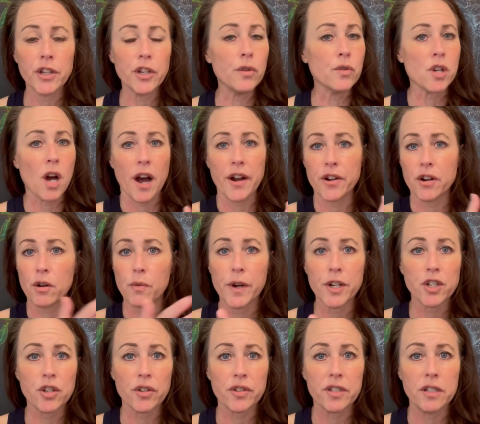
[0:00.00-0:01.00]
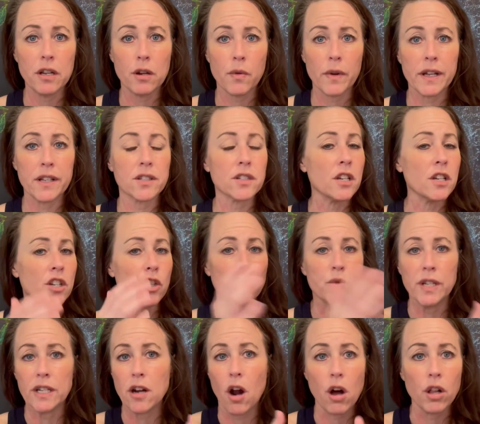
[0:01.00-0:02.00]
you taught your original sequence. You
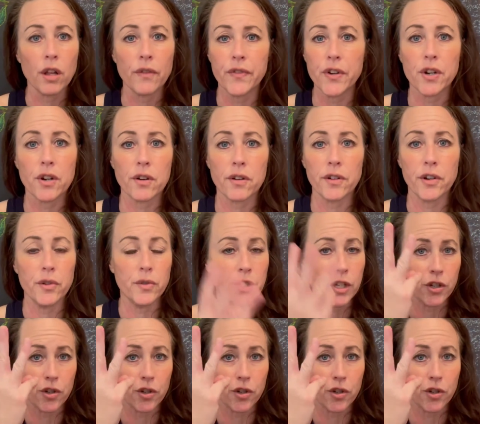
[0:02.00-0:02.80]
did your